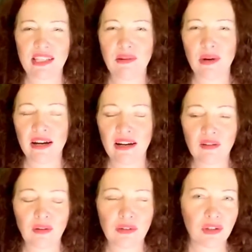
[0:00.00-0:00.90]
where,
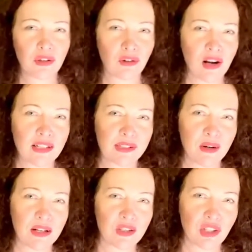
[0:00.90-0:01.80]
or if you're a cross
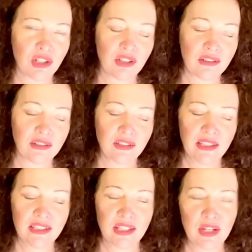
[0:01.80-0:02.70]
watcher and you
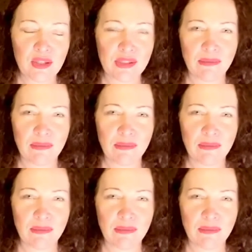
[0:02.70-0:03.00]
need to know some